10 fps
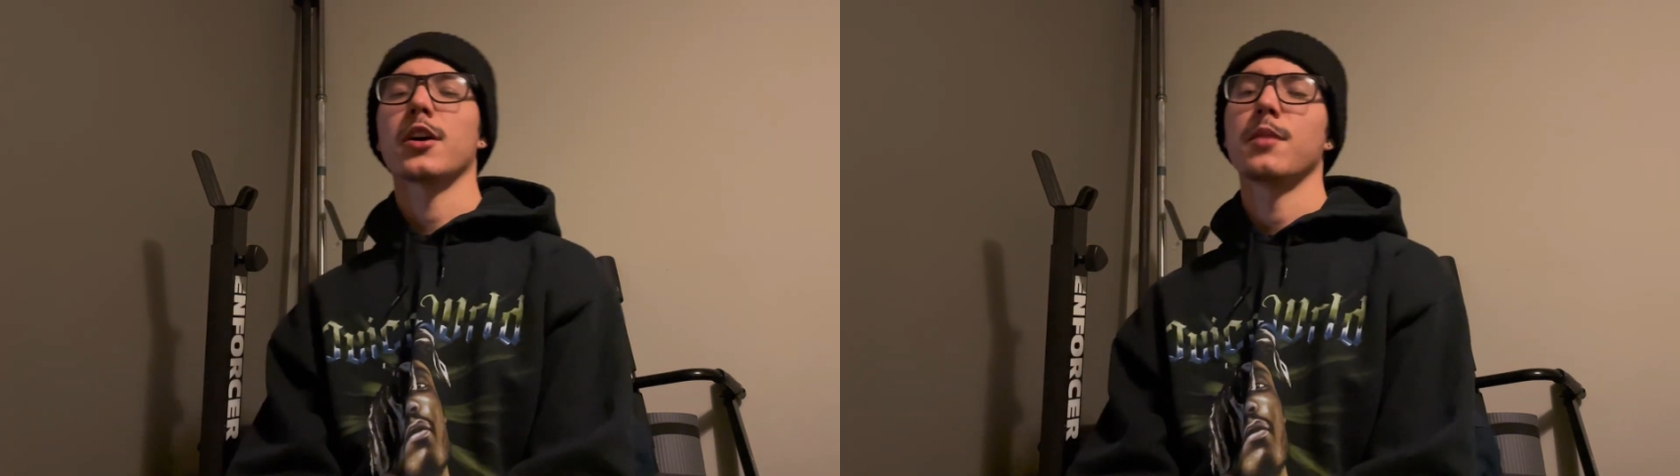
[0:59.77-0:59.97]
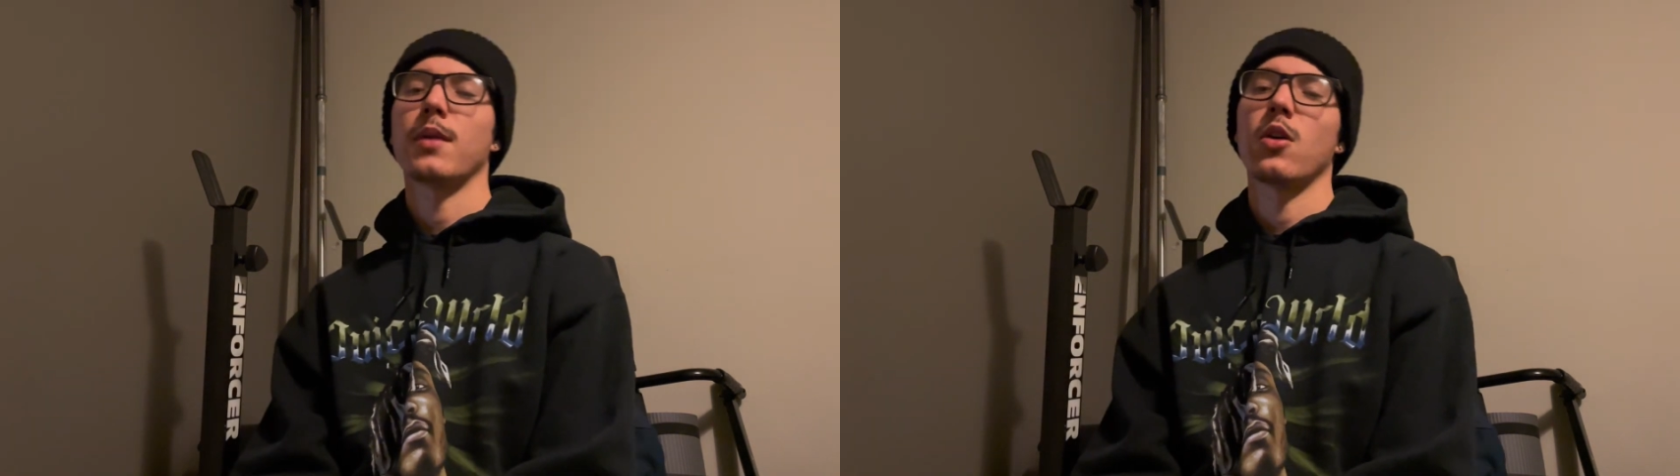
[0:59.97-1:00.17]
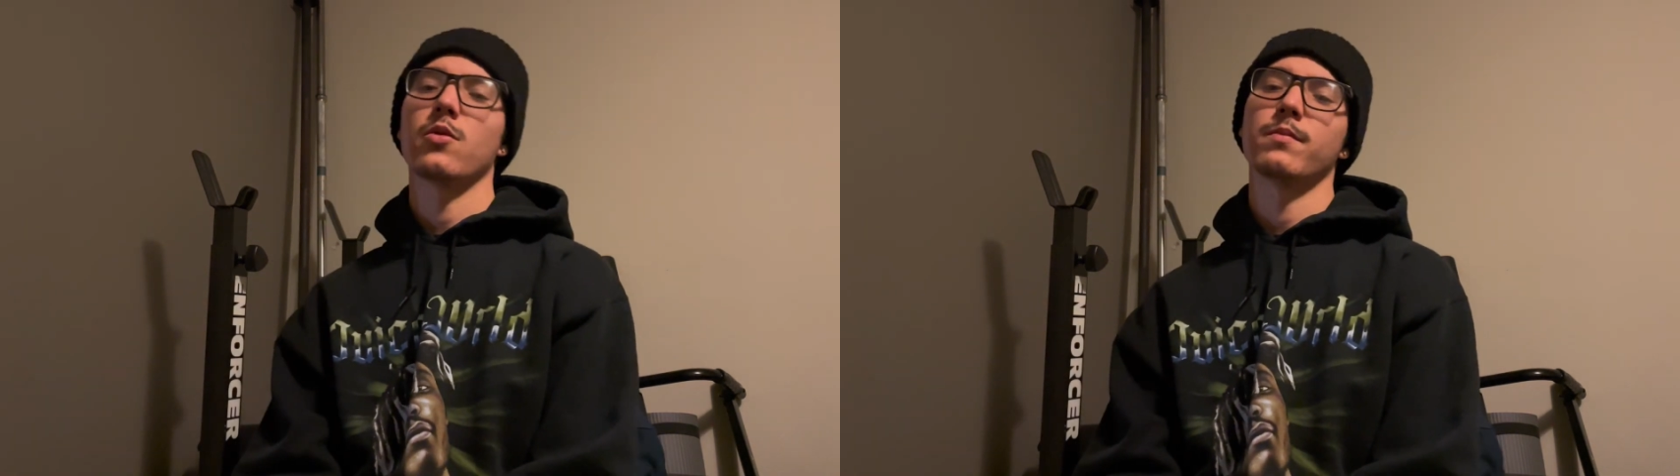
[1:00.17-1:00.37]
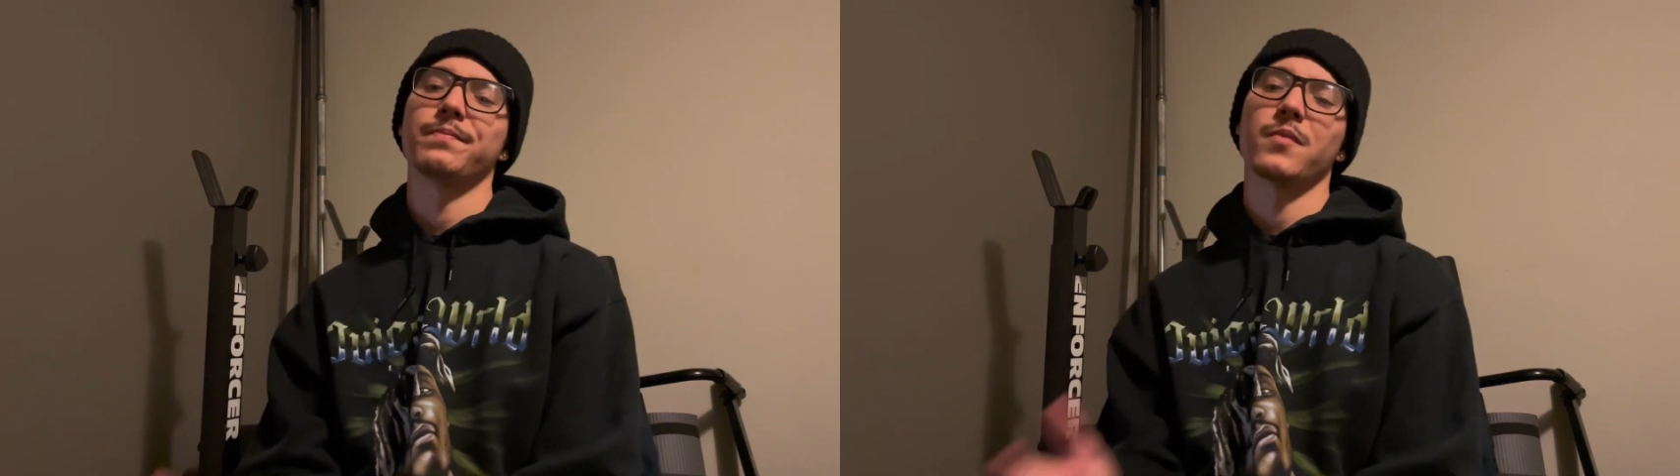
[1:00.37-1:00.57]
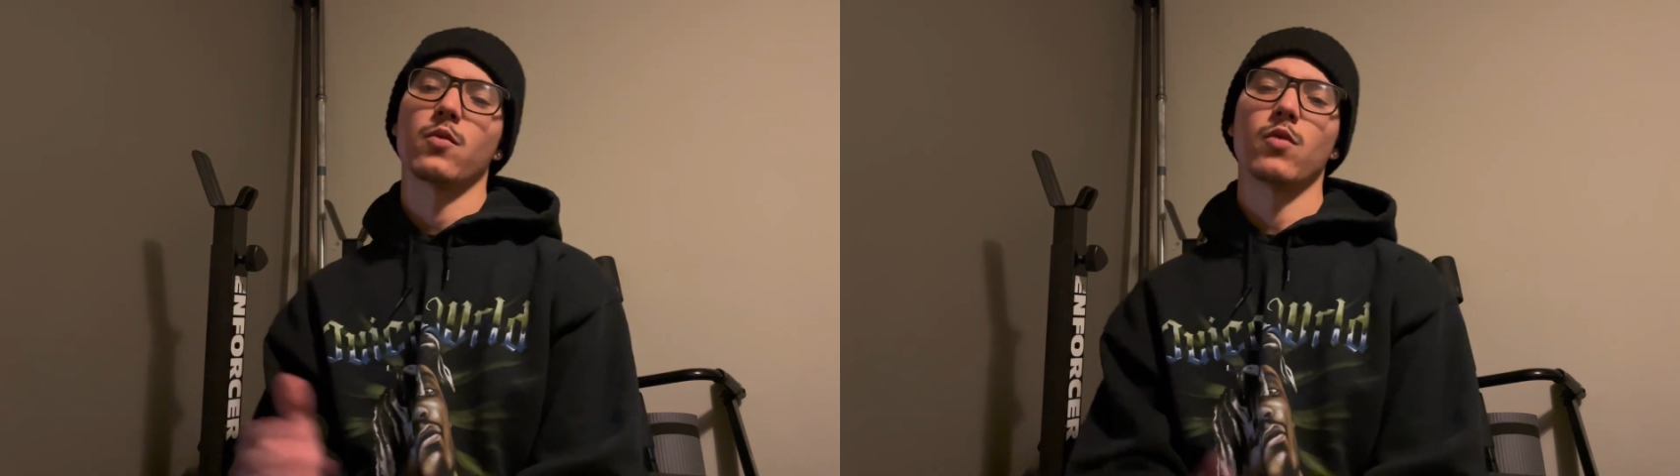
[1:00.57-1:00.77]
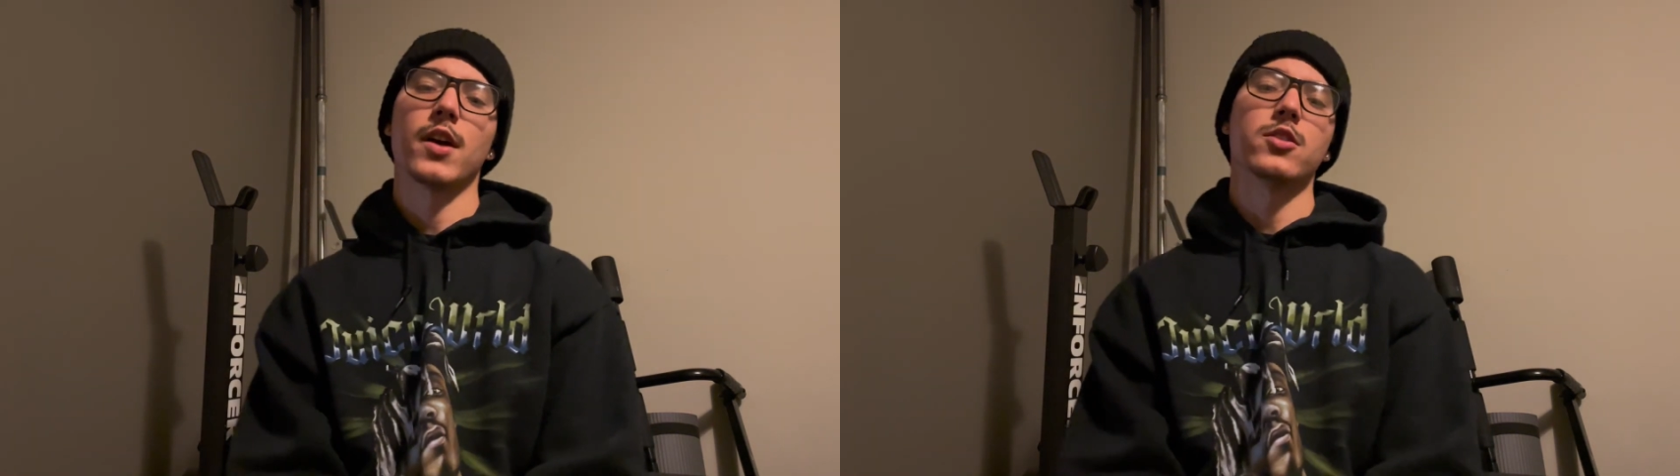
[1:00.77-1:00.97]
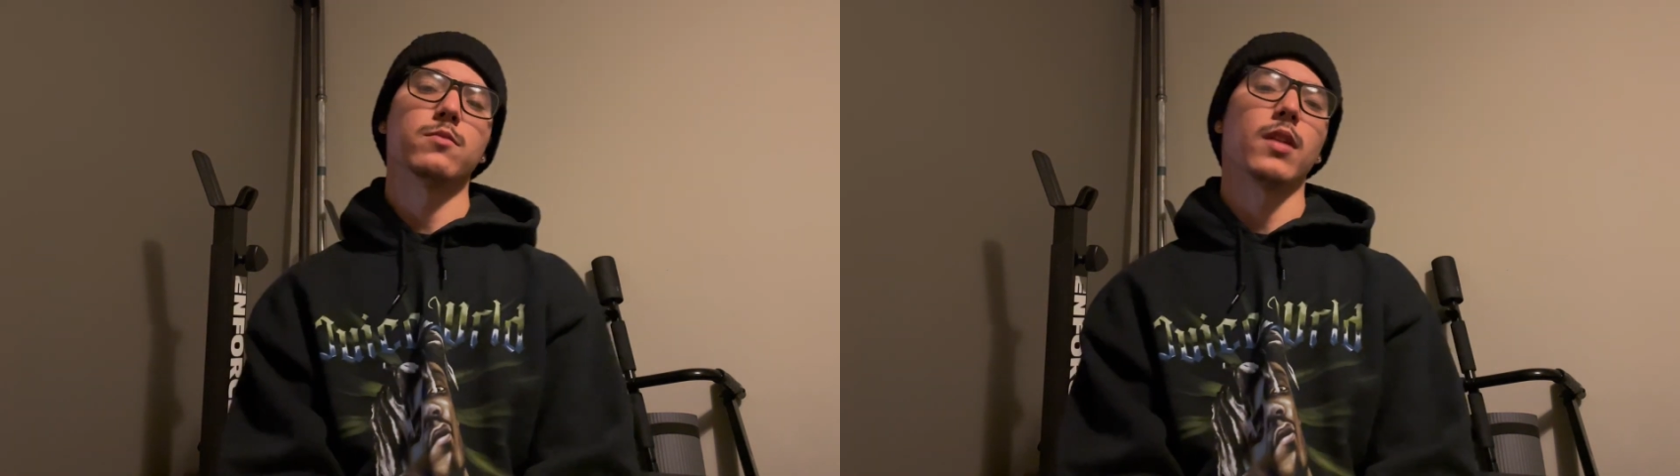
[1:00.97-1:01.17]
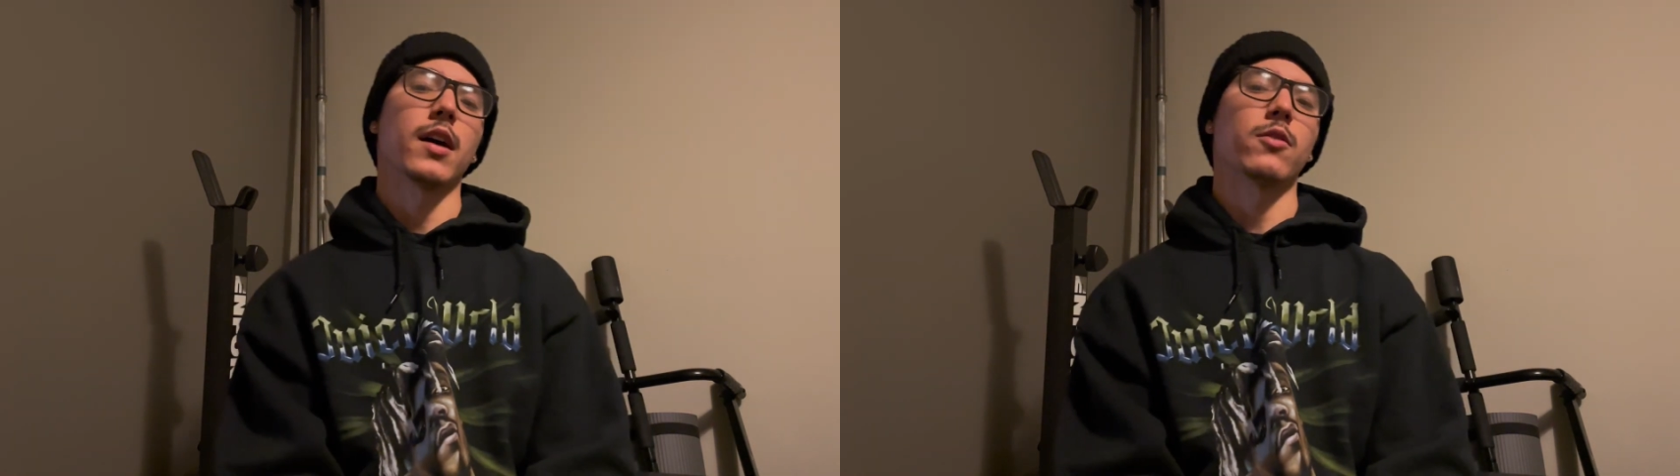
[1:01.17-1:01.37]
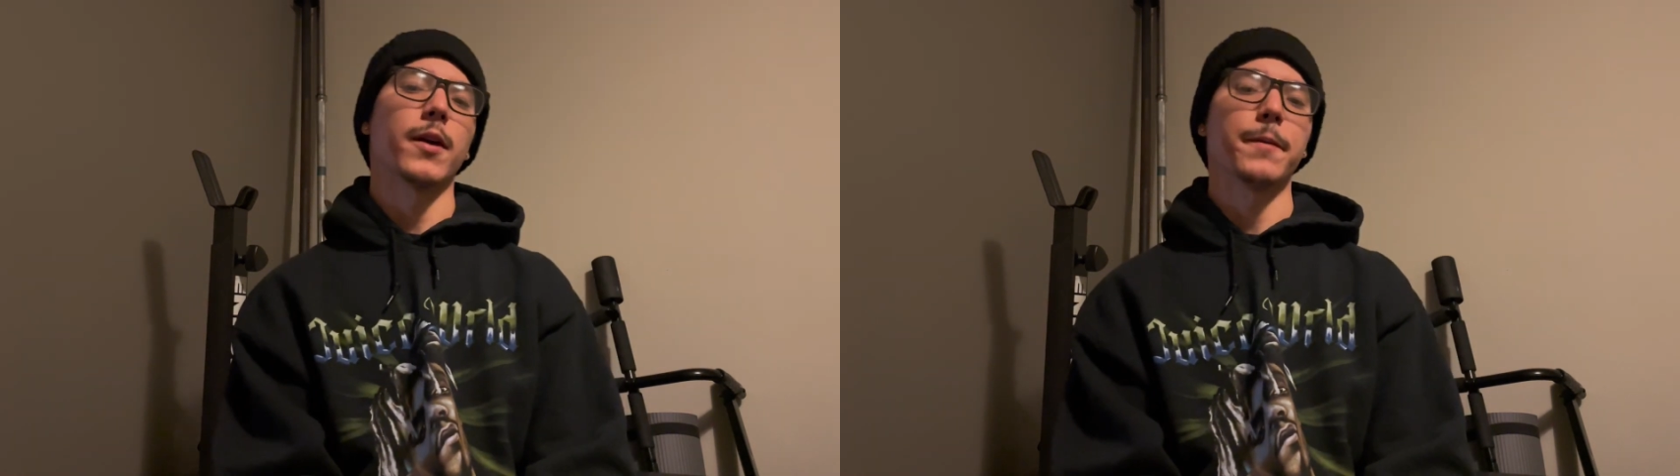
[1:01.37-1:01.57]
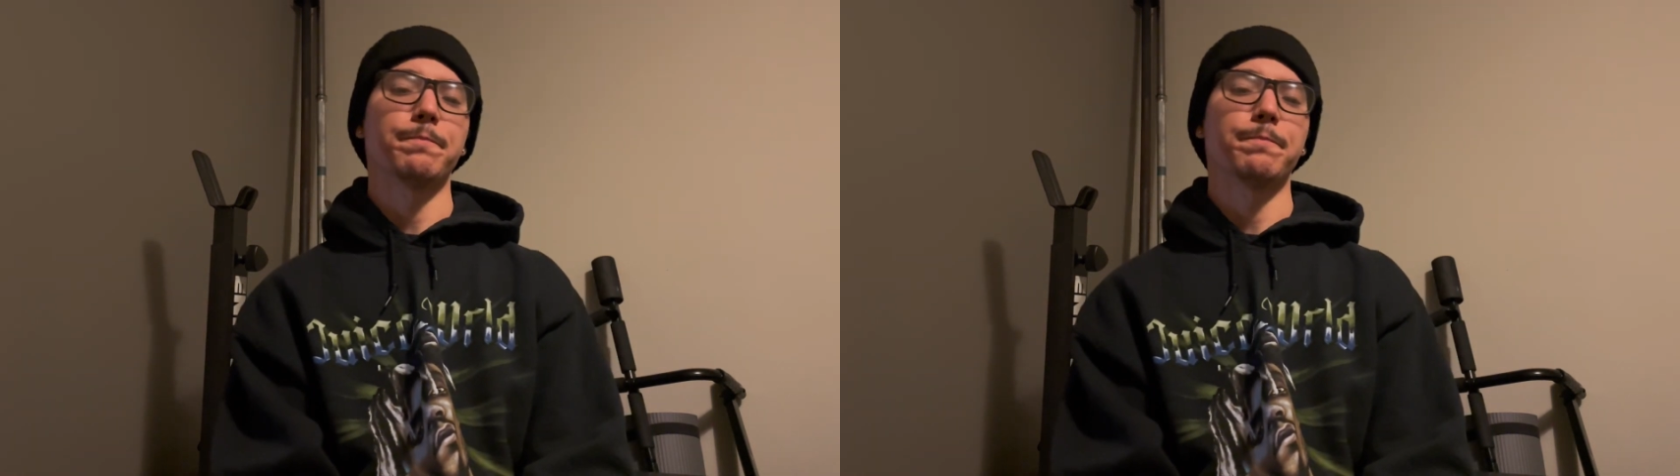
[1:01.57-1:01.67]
about writer's block, right?